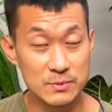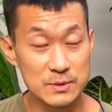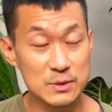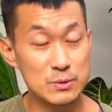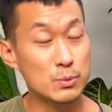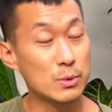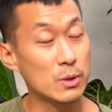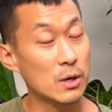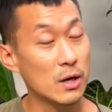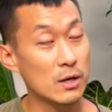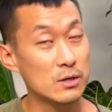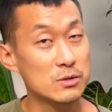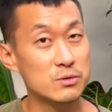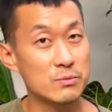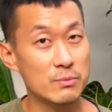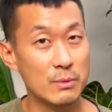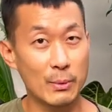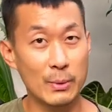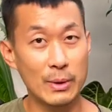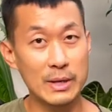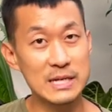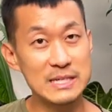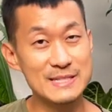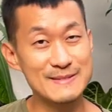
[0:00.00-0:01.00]
which we all do, we
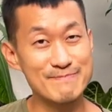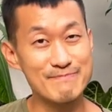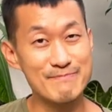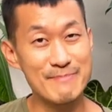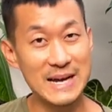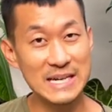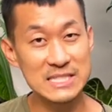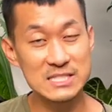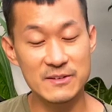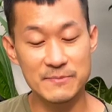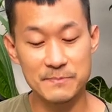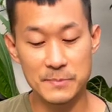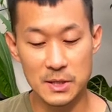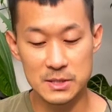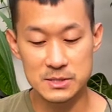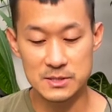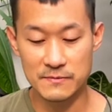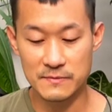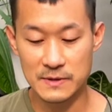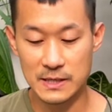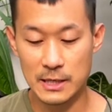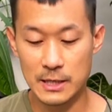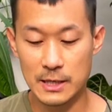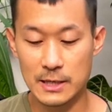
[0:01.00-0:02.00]
want these massive pots
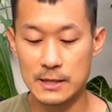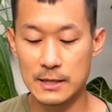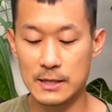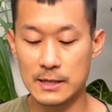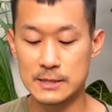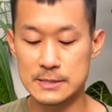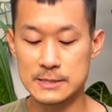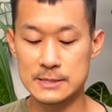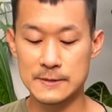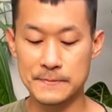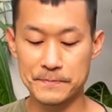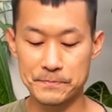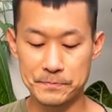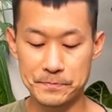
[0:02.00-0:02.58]
of calatheas,